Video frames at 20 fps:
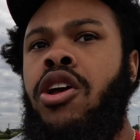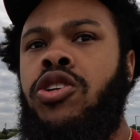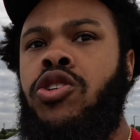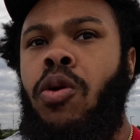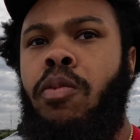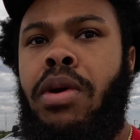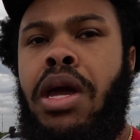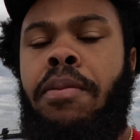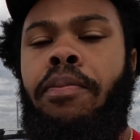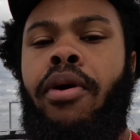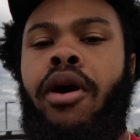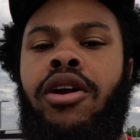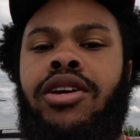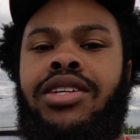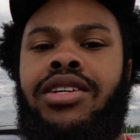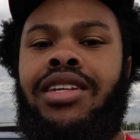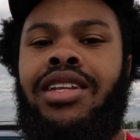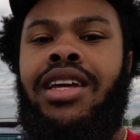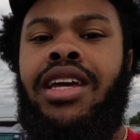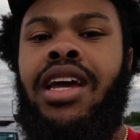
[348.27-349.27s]
So me
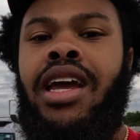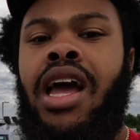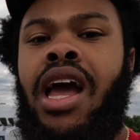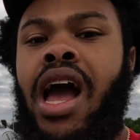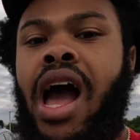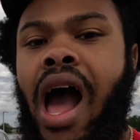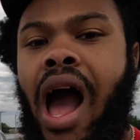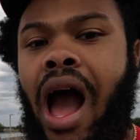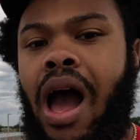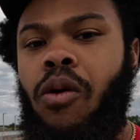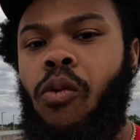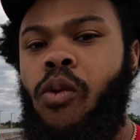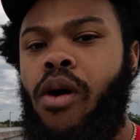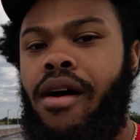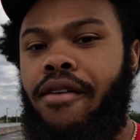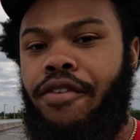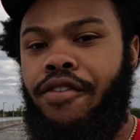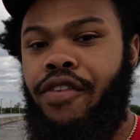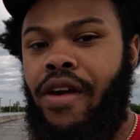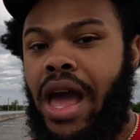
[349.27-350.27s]
personally, I
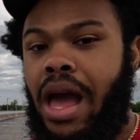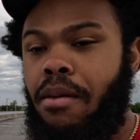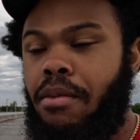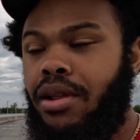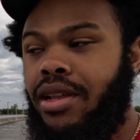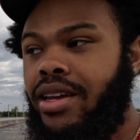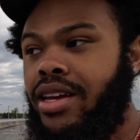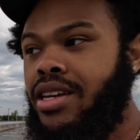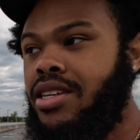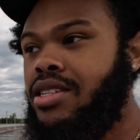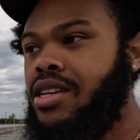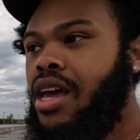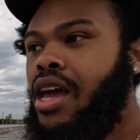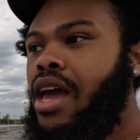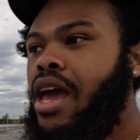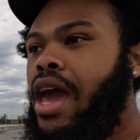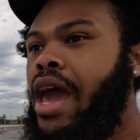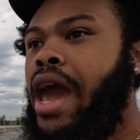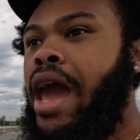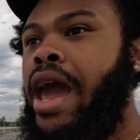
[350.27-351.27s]
want families
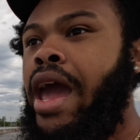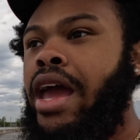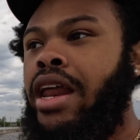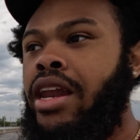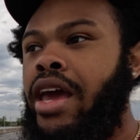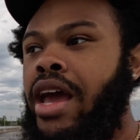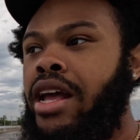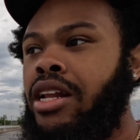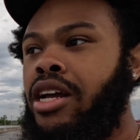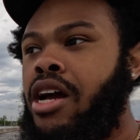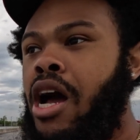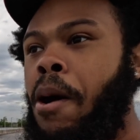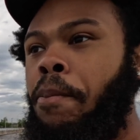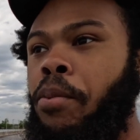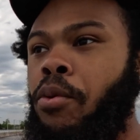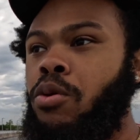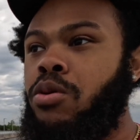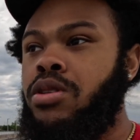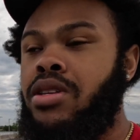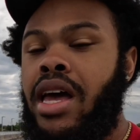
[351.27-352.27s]
and
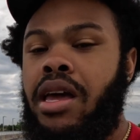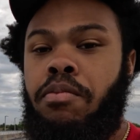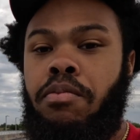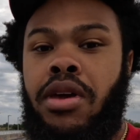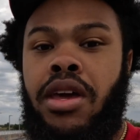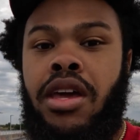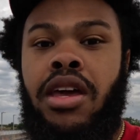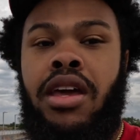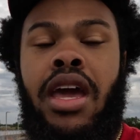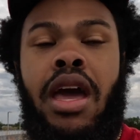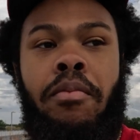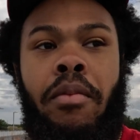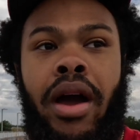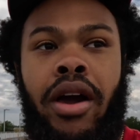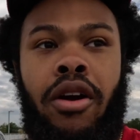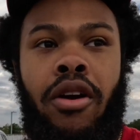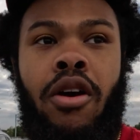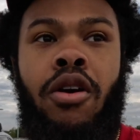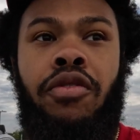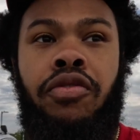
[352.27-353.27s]
couples like me and
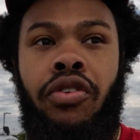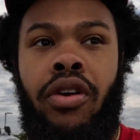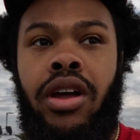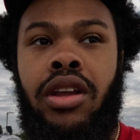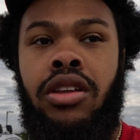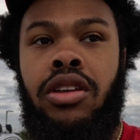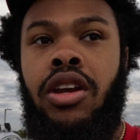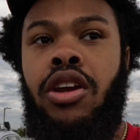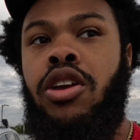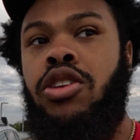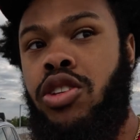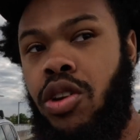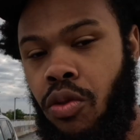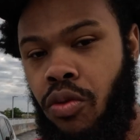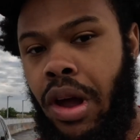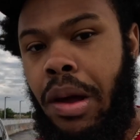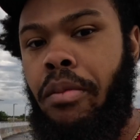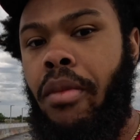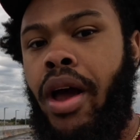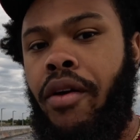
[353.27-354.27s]
my girlfriend to
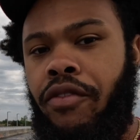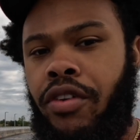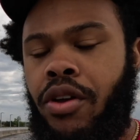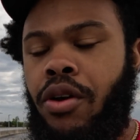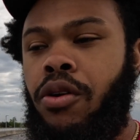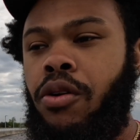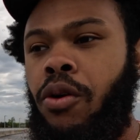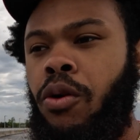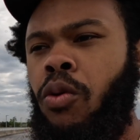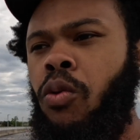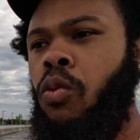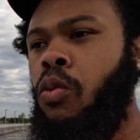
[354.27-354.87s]
rent my vehicle.